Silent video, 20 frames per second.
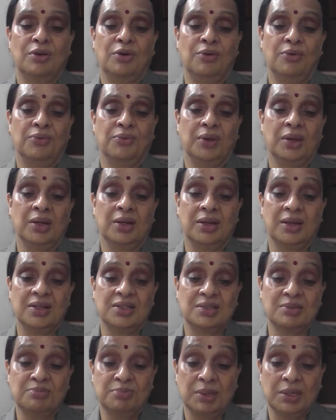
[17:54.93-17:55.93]
of it
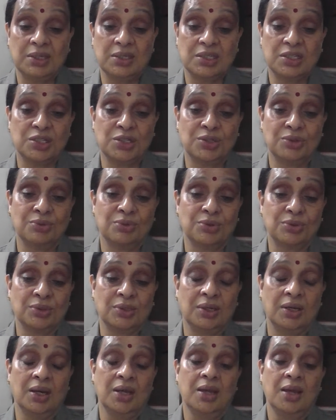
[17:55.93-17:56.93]
gets burned due to
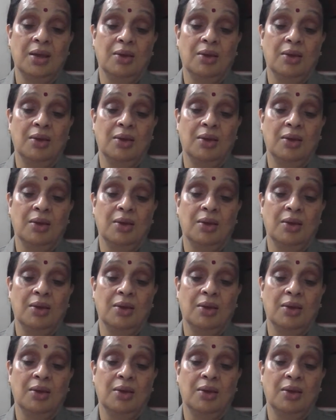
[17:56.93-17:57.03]
the